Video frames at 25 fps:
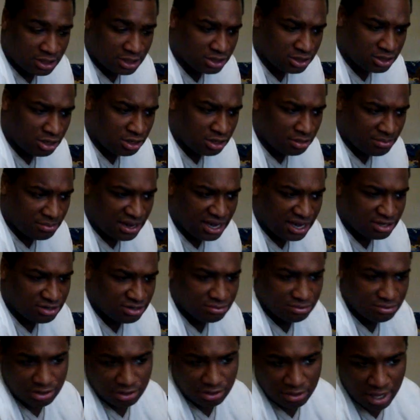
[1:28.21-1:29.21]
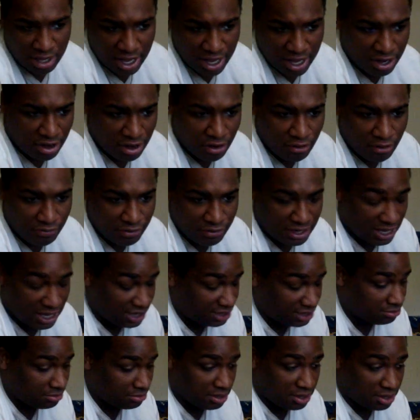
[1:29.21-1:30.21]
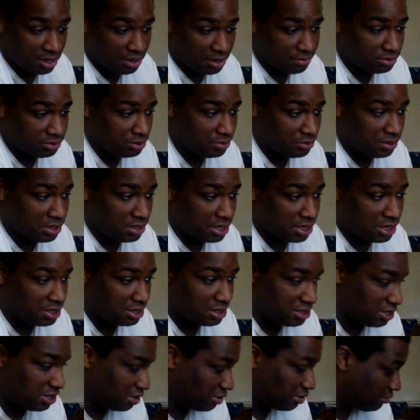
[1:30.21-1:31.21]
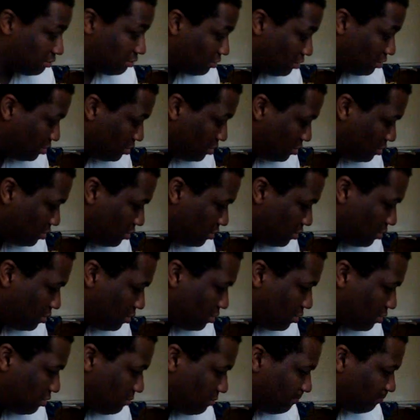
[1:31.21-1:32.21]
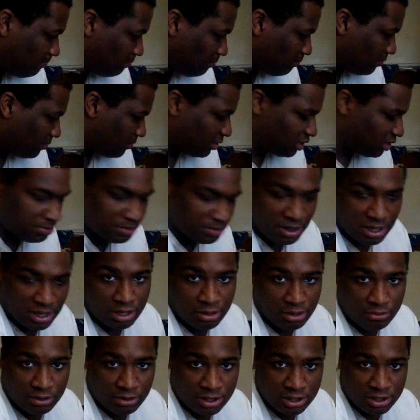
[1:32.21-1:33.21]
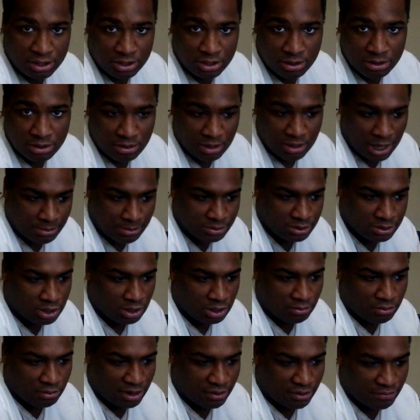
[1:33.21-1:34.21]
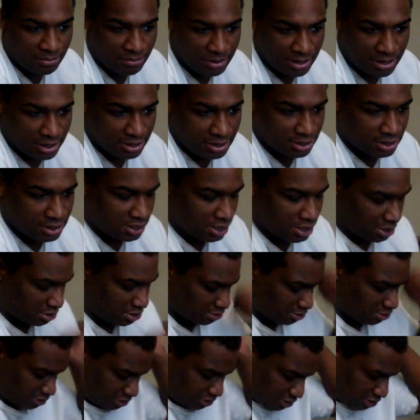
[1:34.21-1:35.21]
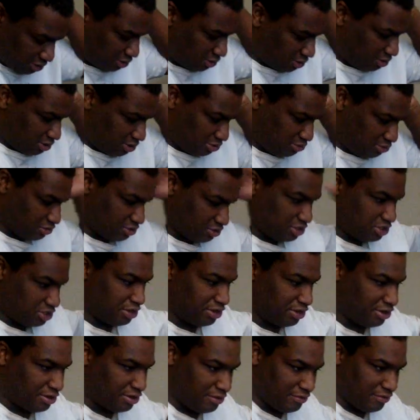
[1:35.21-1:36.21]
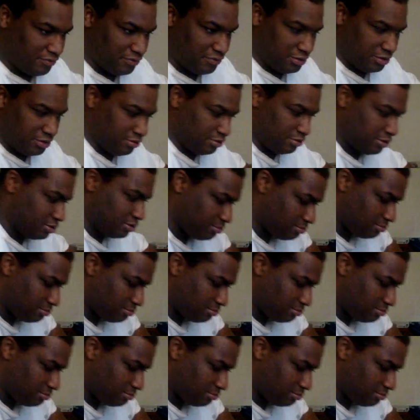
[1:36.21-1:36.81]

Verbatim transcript: I saw the match, it was okay. Hopefully he has some good chemistry with The Undertaker. Speaking of which, I'm still waiting for my Undertaker's Chris Jericho feud.